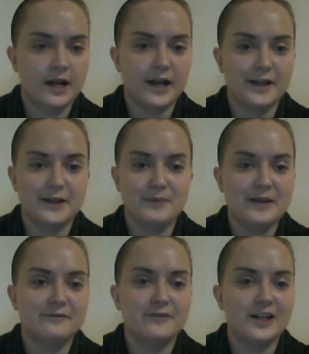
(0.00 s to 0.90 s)
I
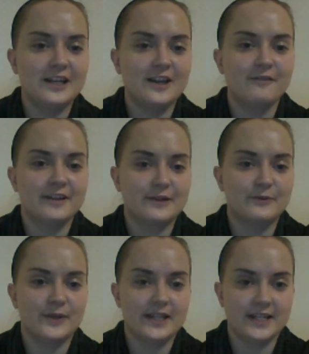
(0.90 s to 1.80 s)
may fall in love
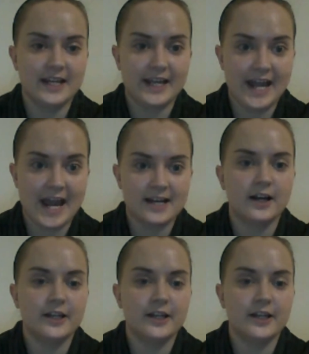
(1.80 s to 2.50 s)
with it again.